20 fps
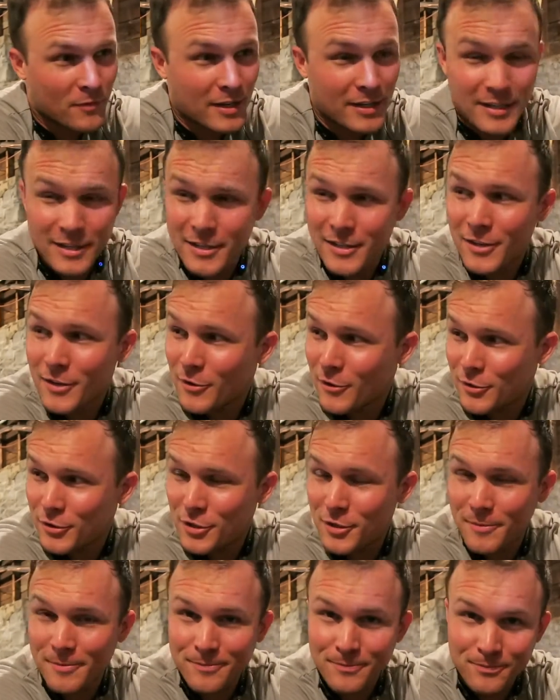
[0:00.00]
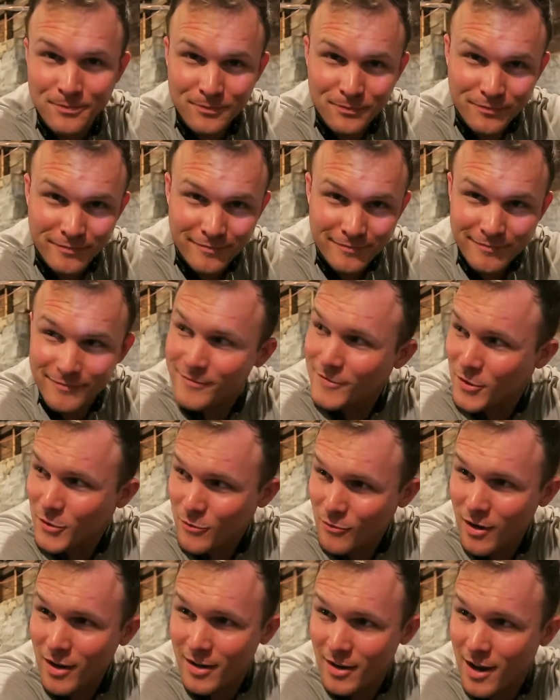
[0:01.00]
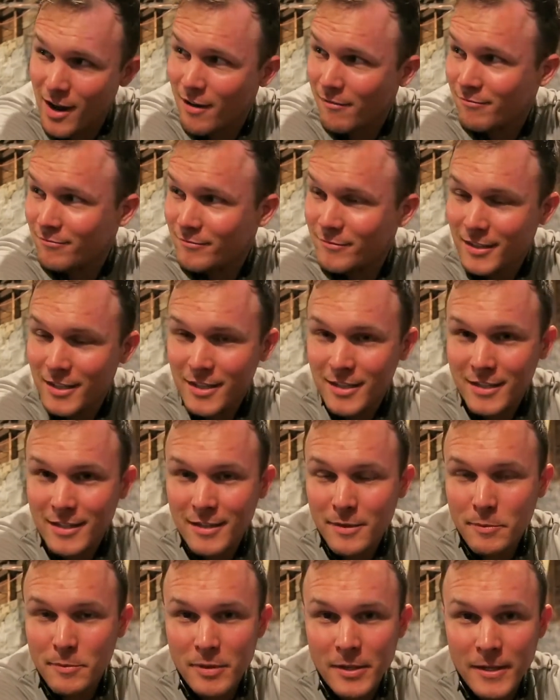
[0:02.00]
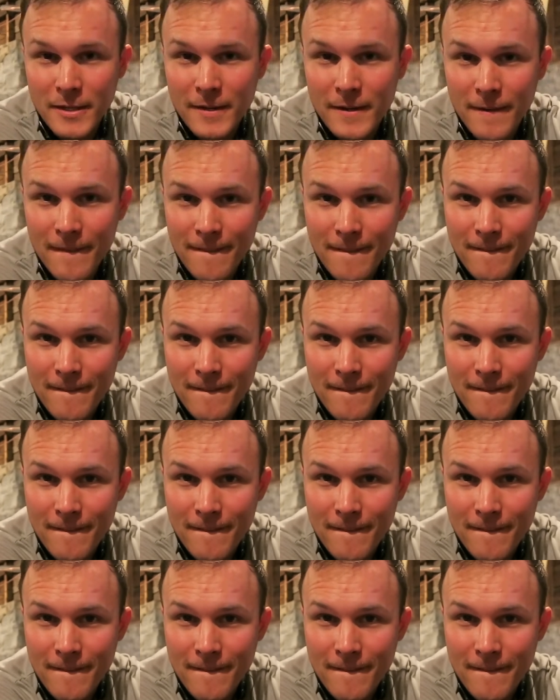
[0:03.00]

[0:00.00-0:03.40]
I need to go to the gym right now. But